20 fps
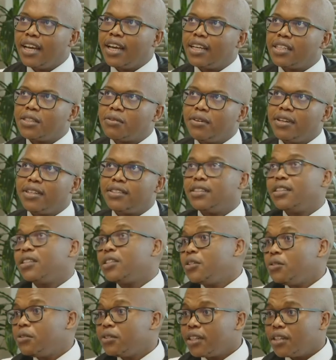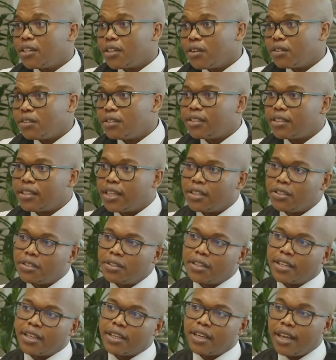as well as the do's and don'ts that you